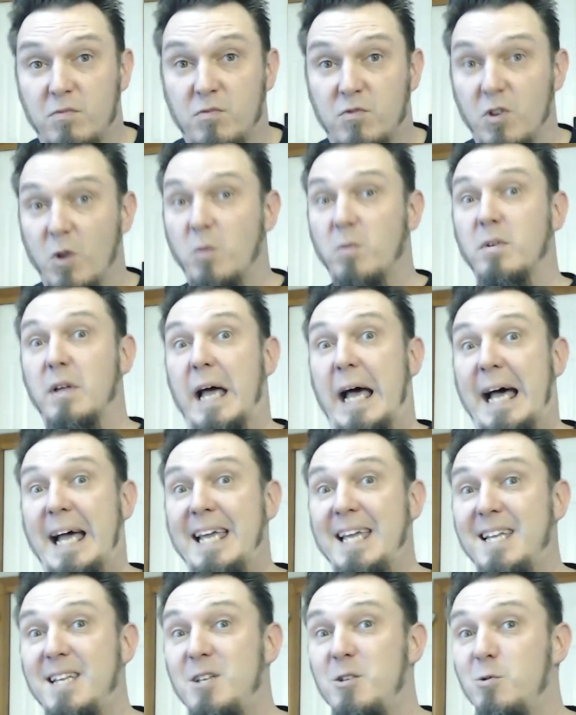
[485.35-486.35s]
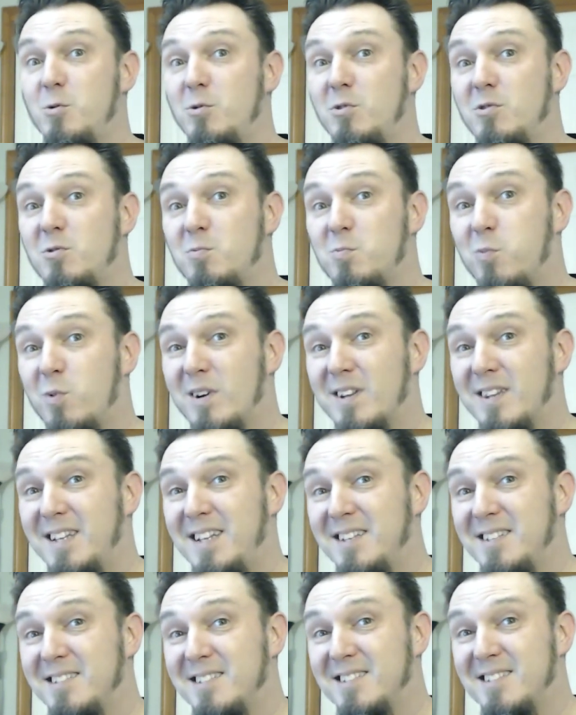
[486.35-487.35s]
So I use one of
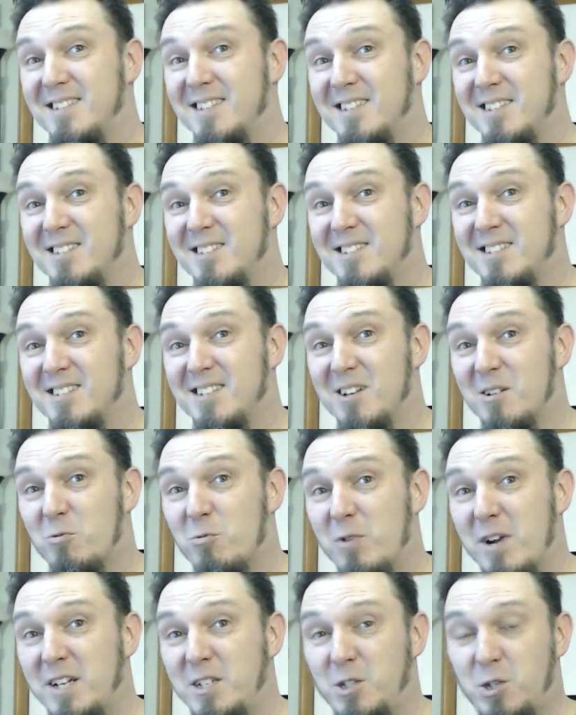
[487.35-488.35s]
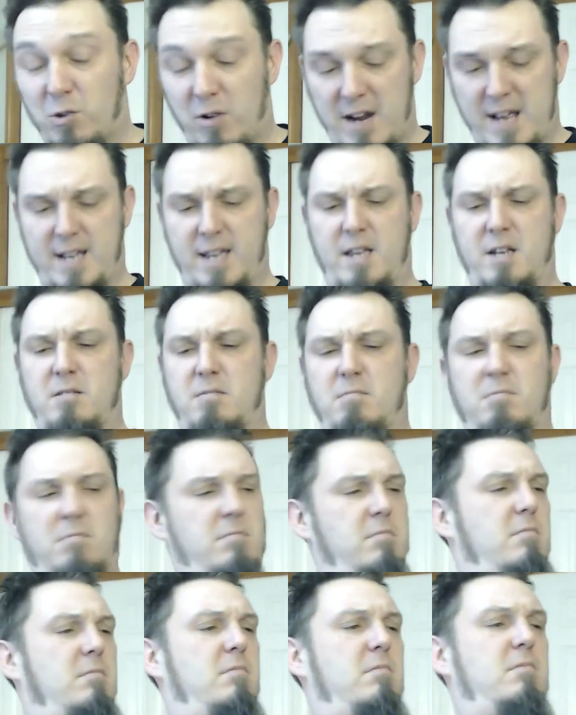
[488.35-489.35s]
these. It's a Red Dragon
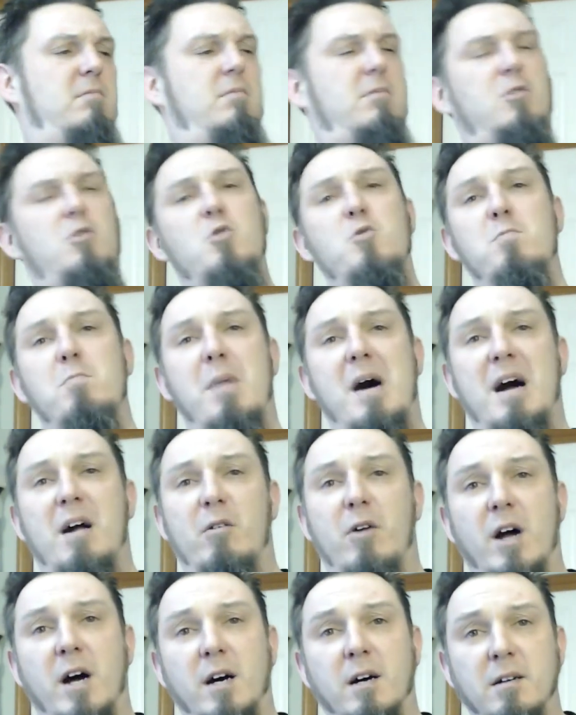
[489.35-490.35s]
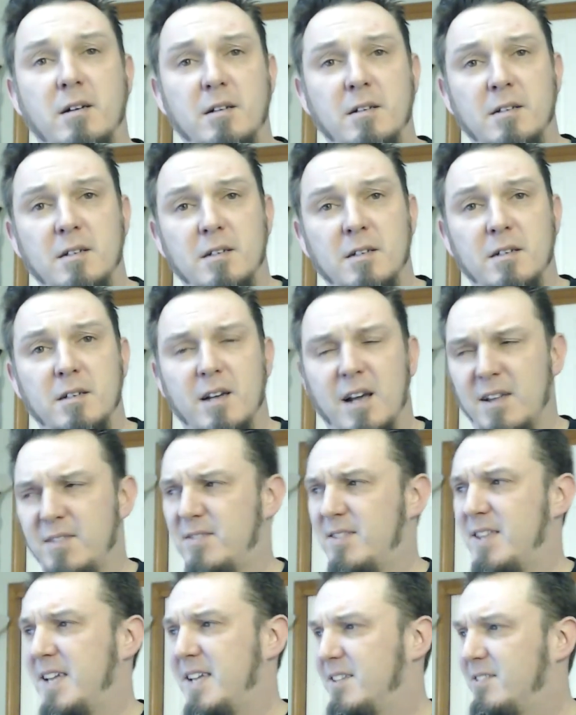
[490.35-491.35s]
Kumara. I
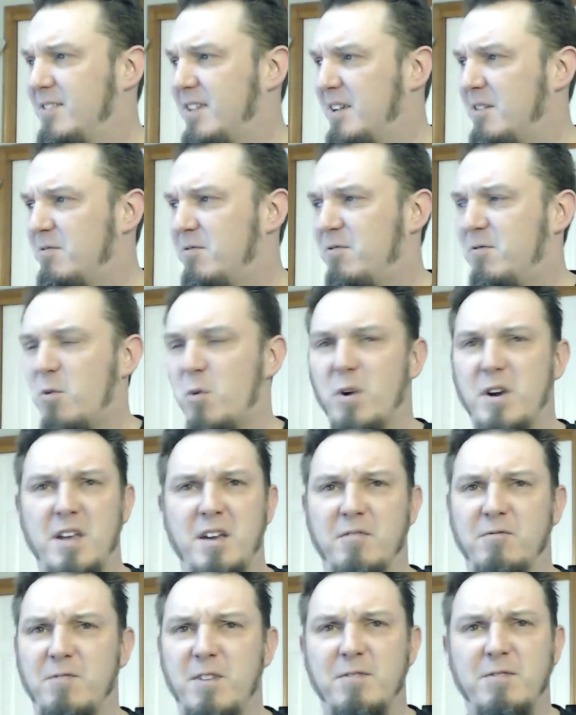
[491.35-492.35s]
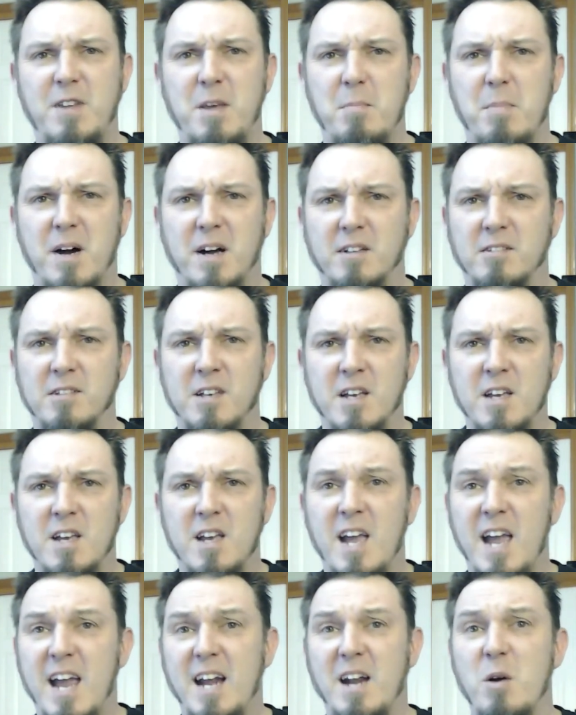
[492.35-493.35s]
think it's like 40 or 50 bucks.
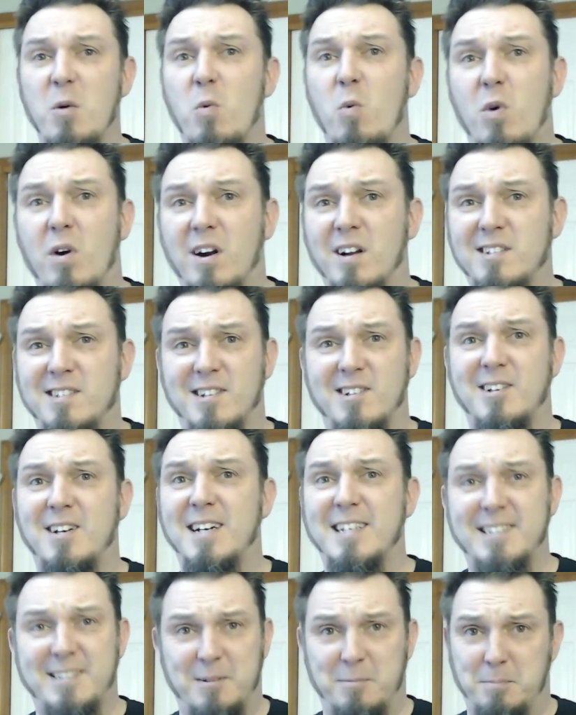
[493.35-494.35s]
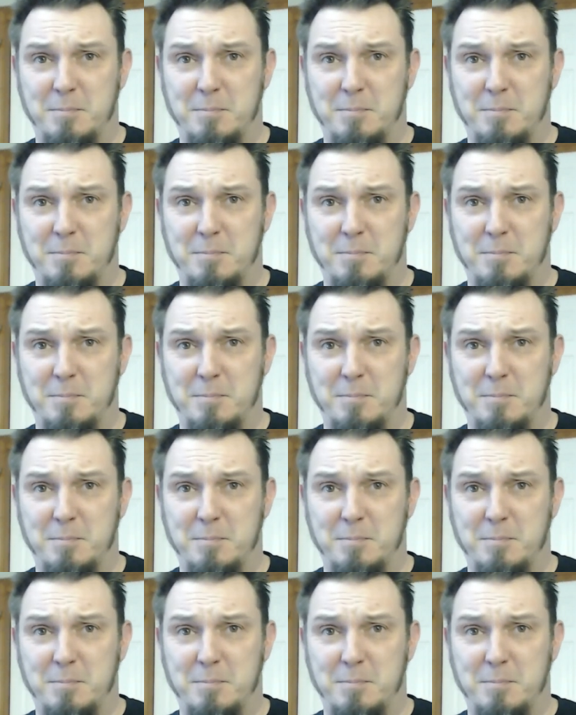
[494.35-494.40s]
And it works awesome.